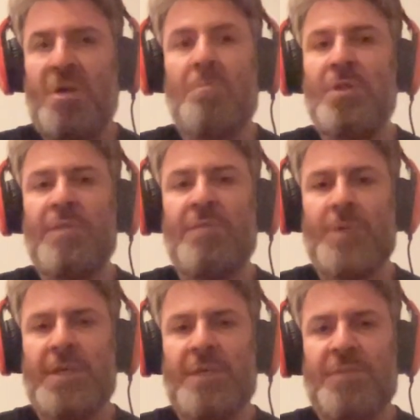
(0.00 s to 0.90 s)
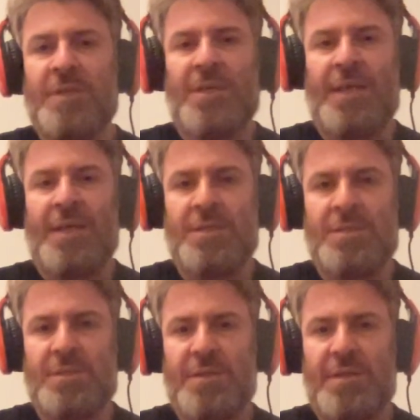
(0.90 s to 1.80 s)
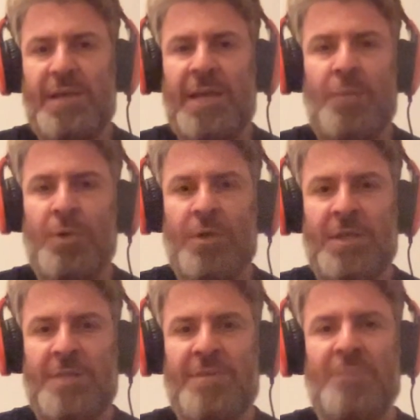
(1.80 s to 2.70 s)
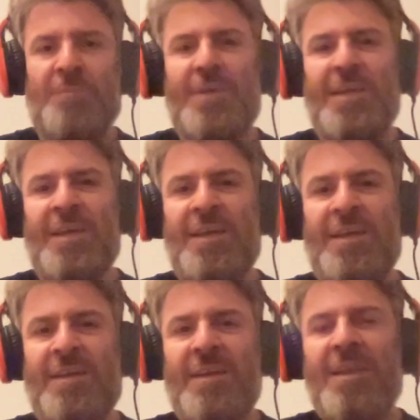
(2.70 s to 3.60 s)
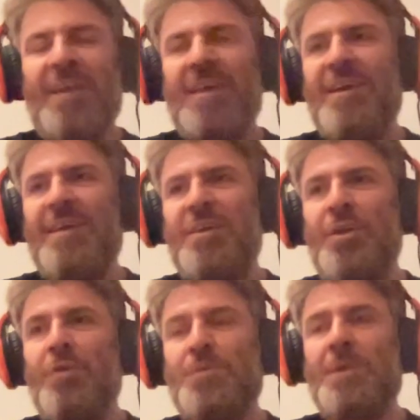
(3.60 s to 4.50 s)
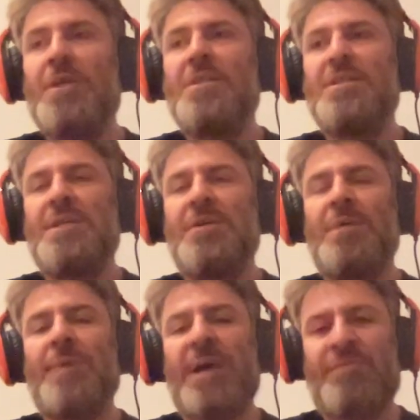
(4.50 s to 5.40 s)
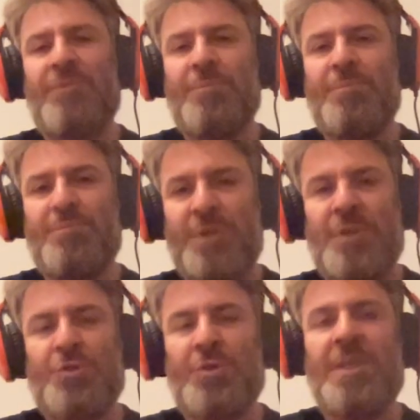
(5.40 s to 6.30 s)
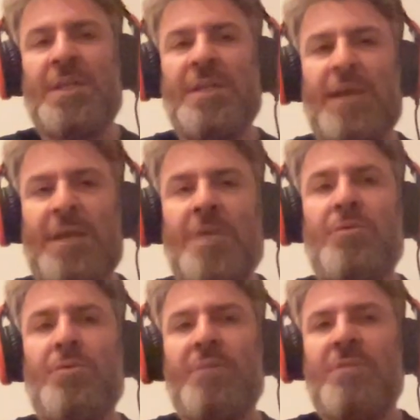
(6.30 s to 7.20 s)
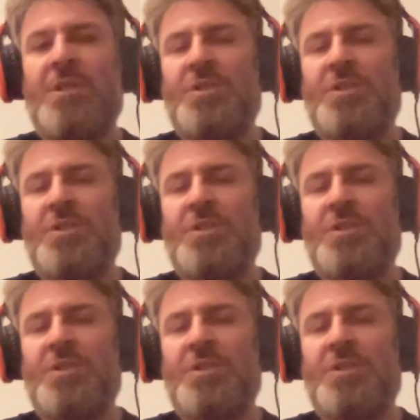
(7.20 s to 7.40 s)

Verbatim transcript: unbelievably gifted as anyone on that team, and you know, it's been good to see her come back from injury, and and I do love that